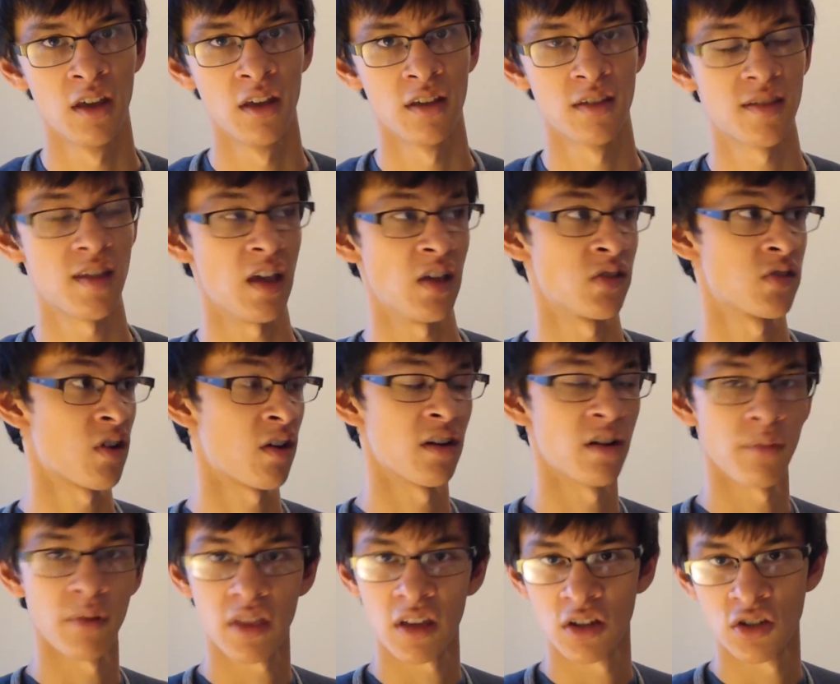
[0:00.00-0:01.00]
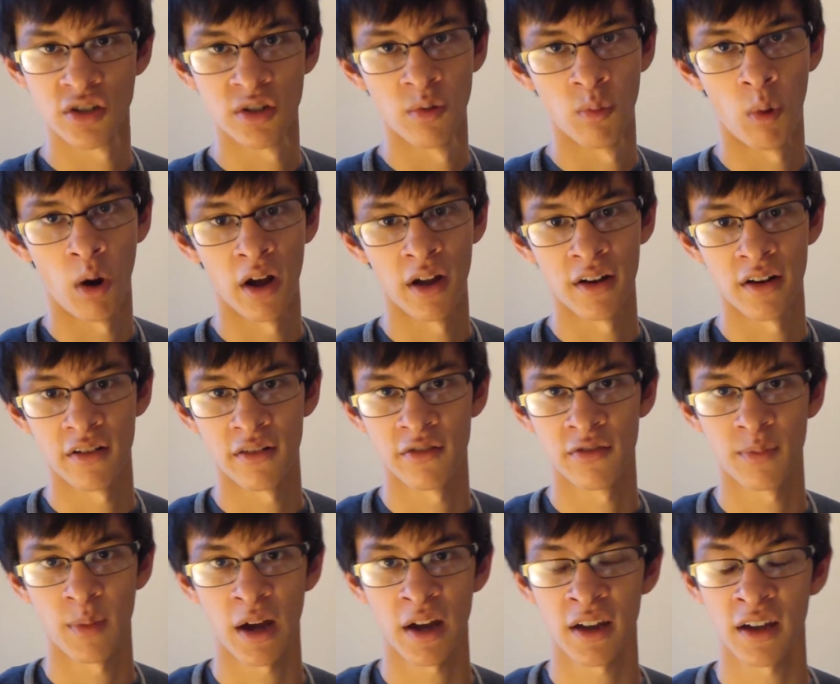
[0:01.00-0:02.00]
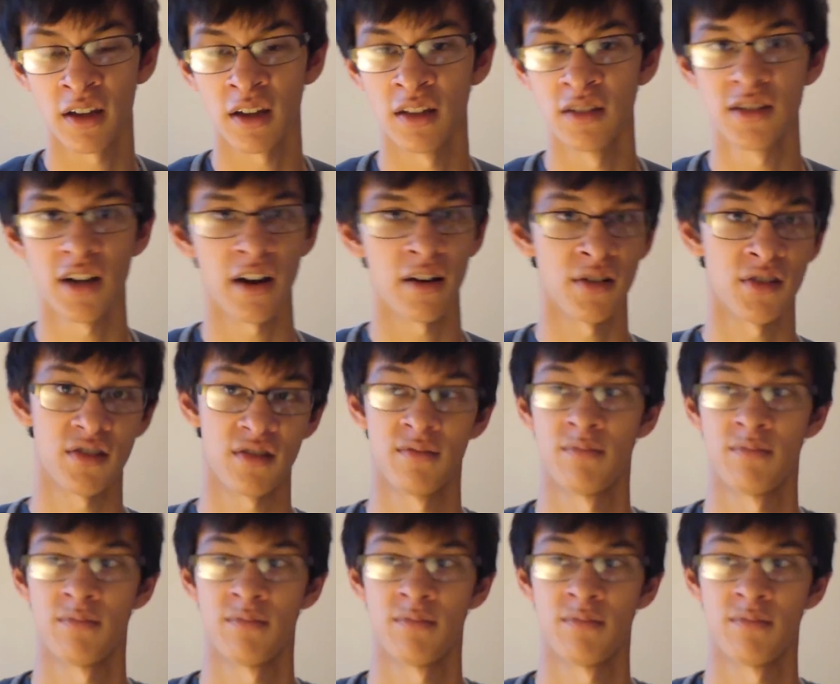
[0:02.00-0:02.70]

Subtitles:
say, starting with issue 1 of my entire